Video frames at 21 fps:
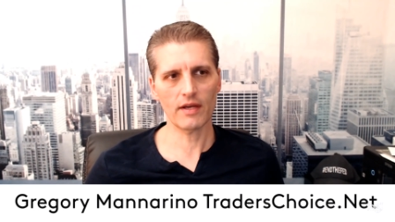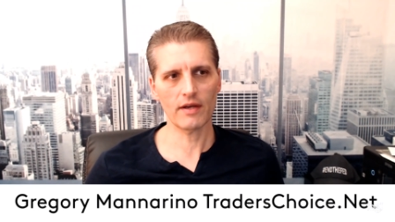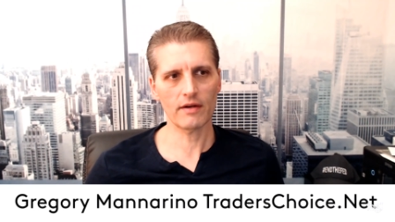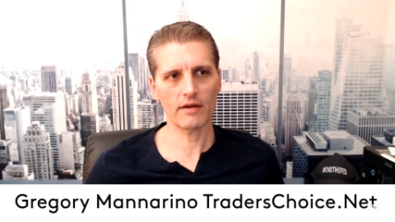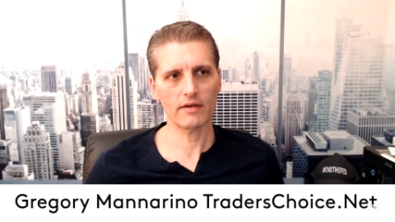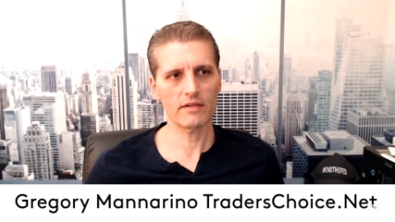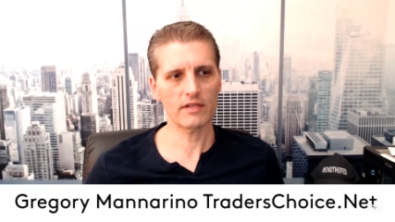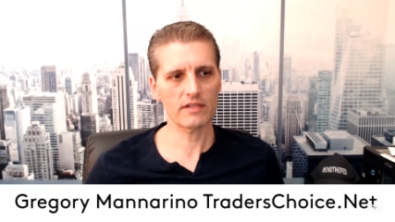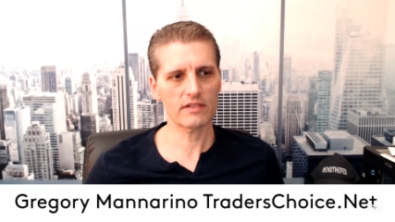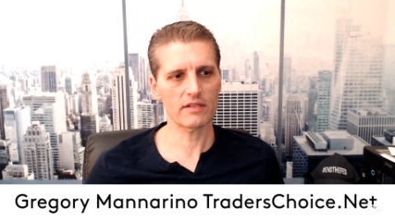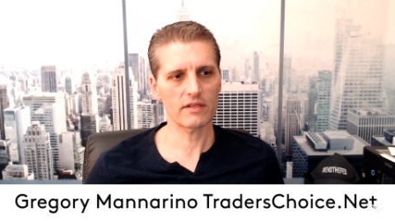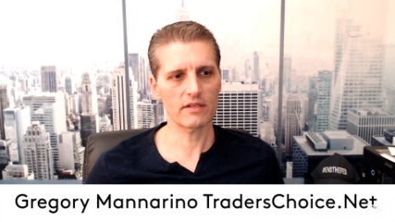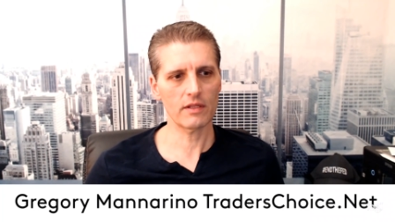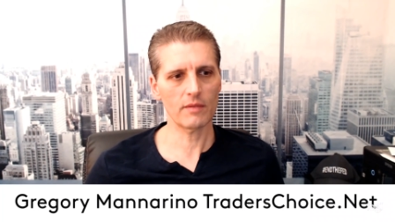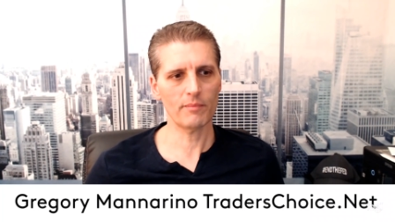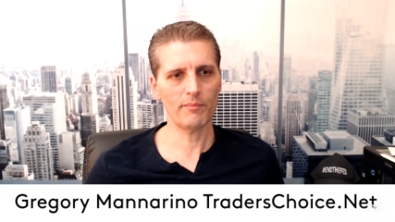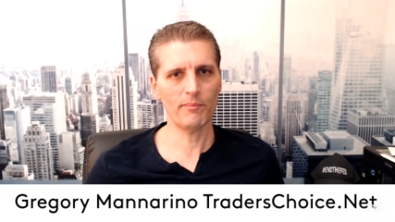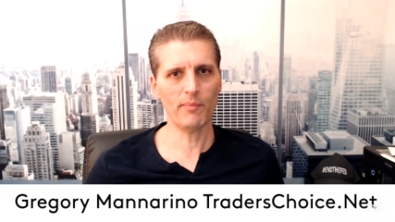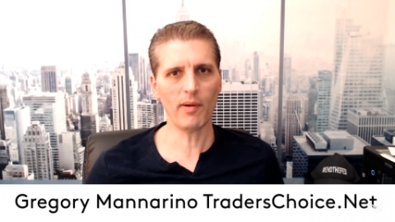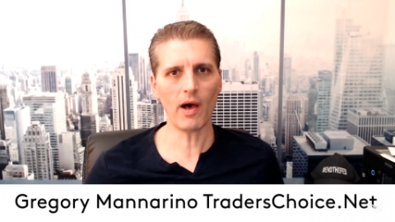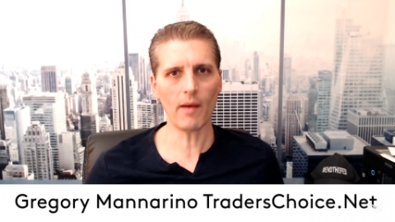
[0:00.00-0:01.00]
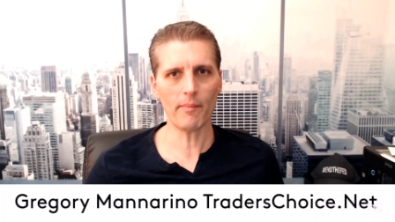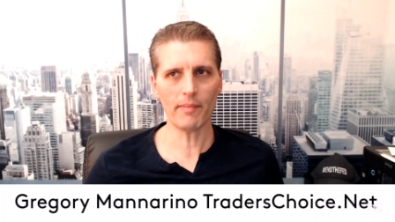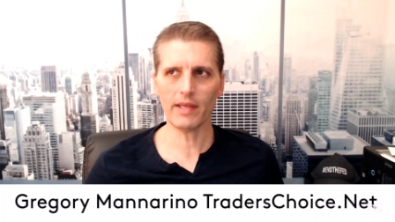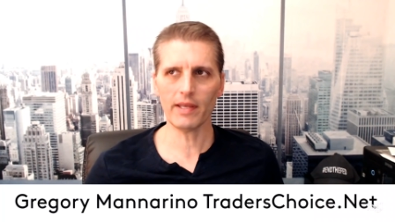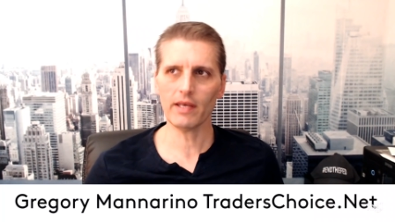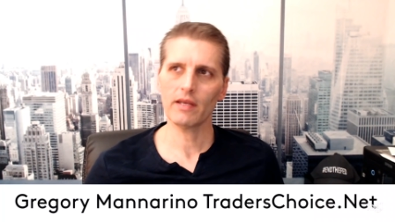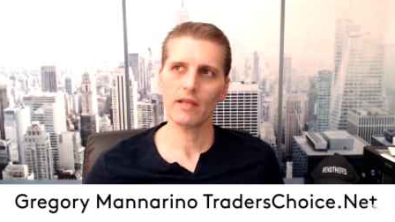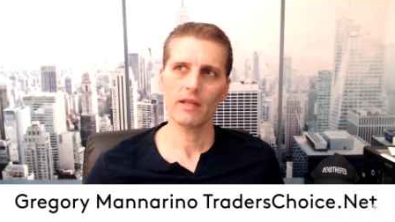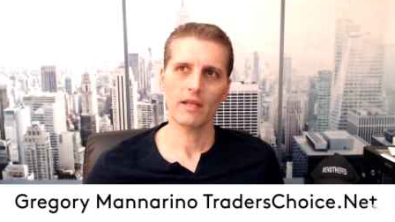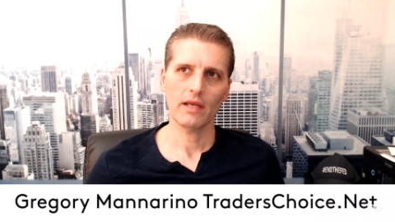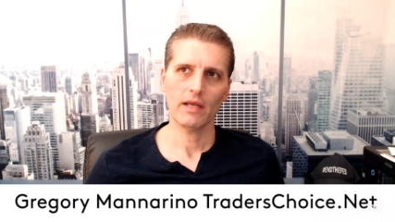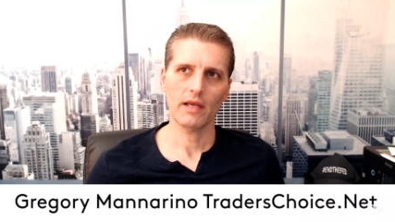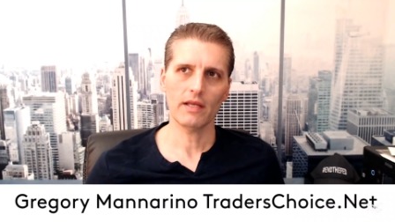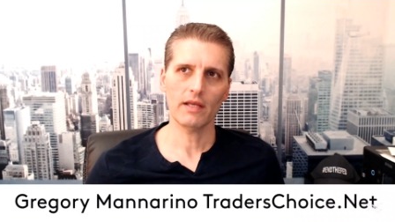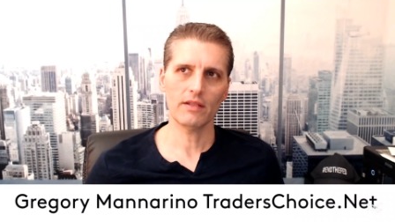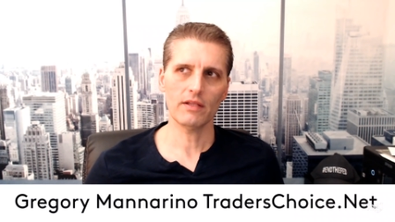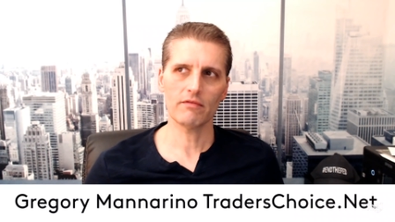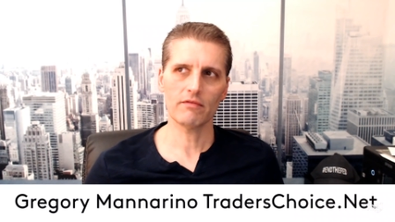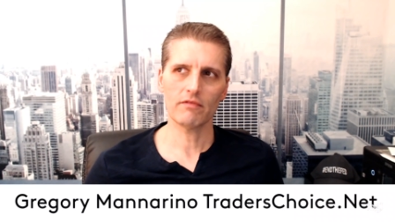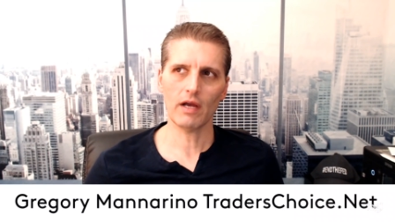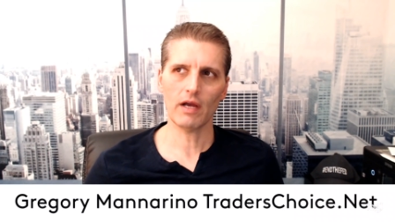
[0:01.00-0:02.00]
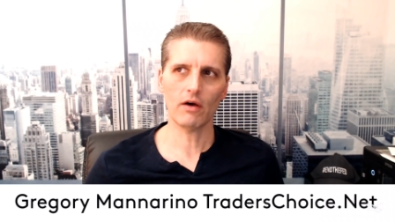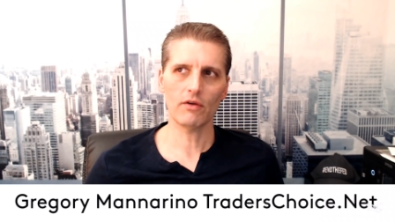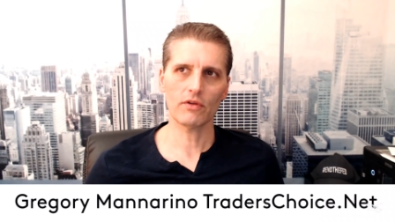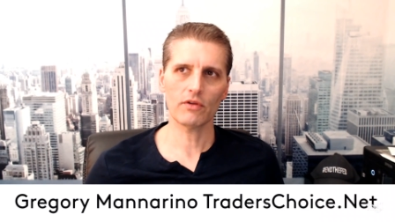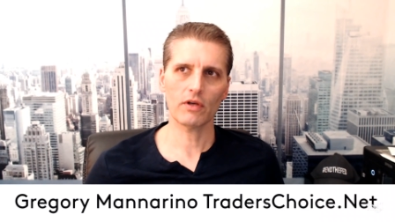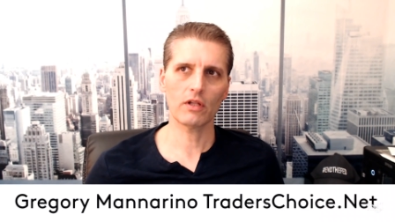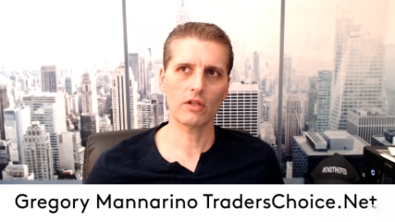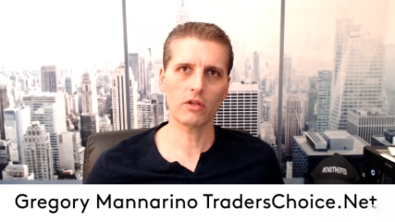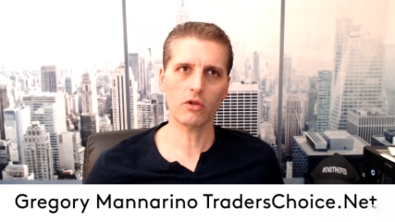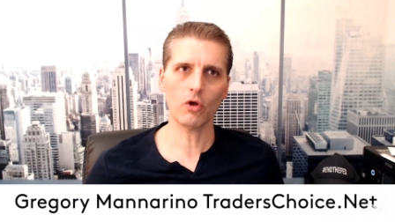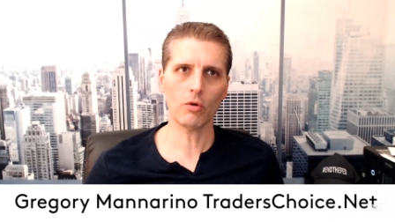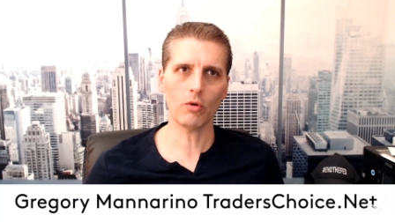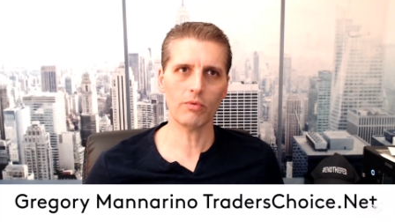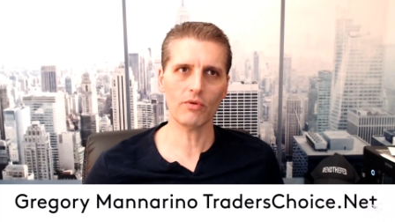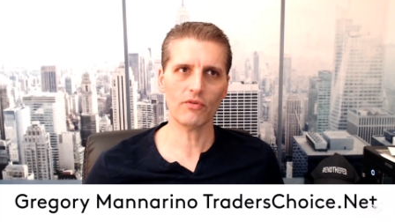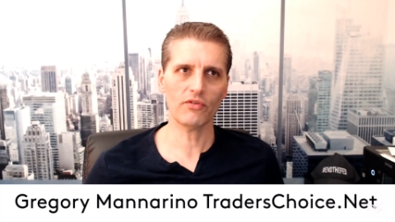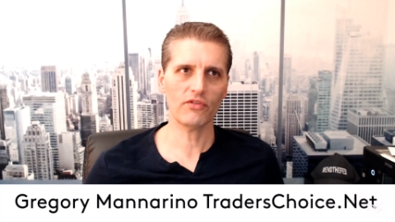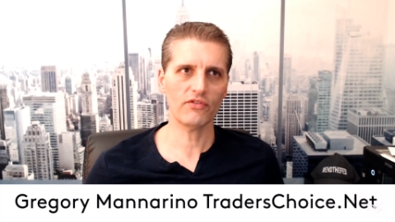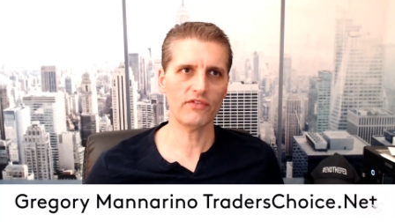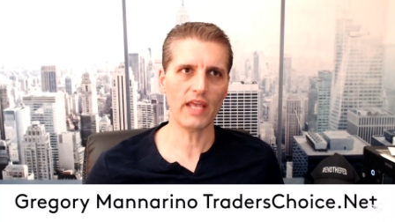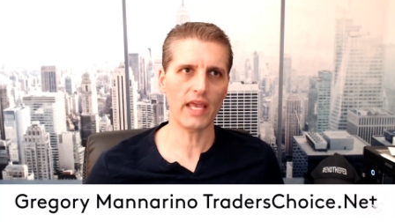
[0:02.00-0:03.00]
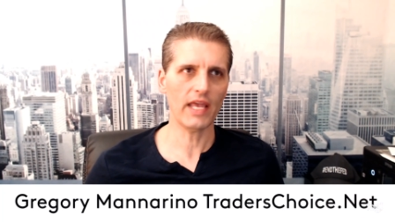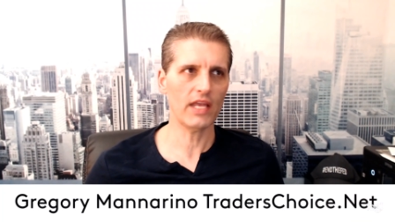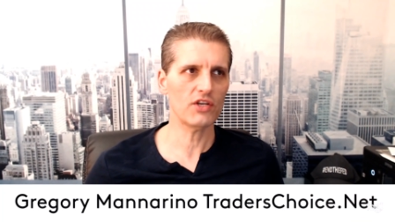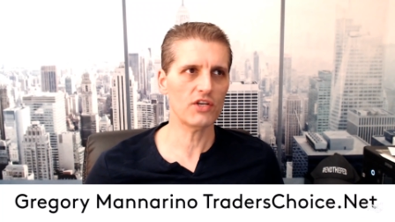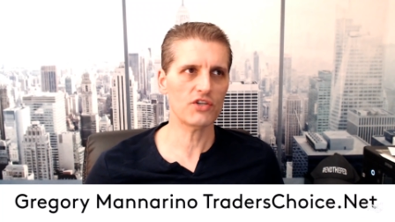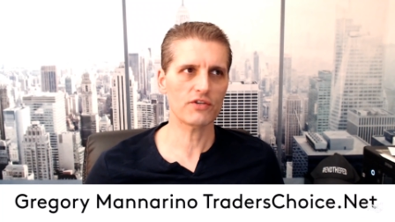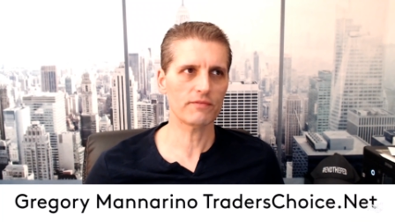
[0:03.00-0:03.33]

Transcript: just another puppet in the on the global stage.